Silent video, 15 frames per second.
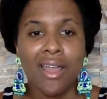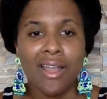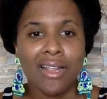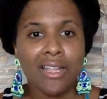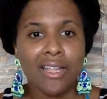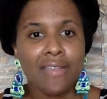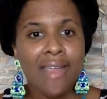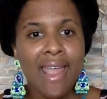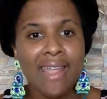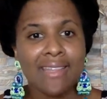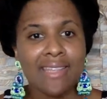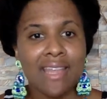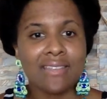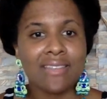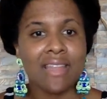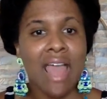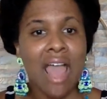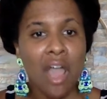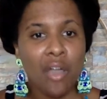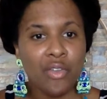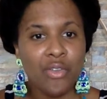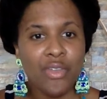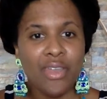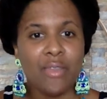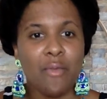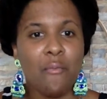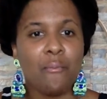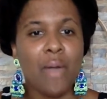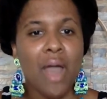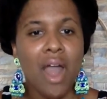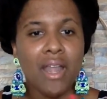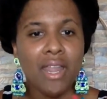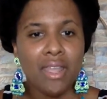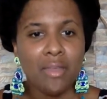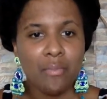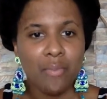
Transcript: clear ideas on how you can embody